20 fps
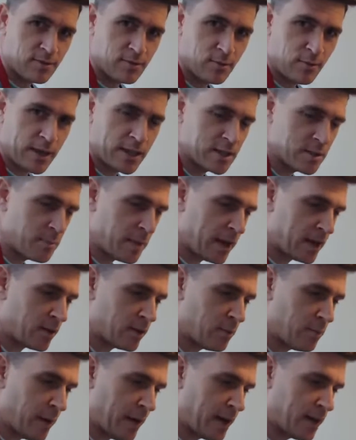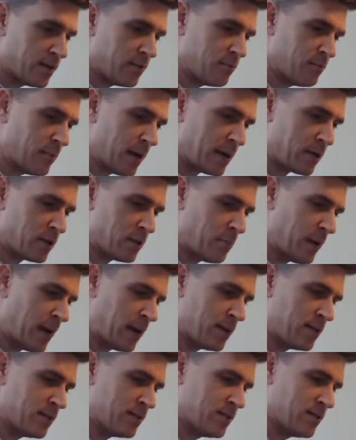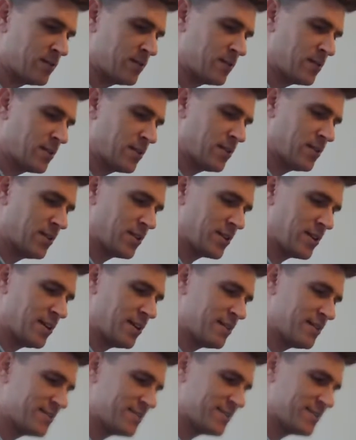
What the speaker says: Wayne's back on the pan. Back on the pan. Okay.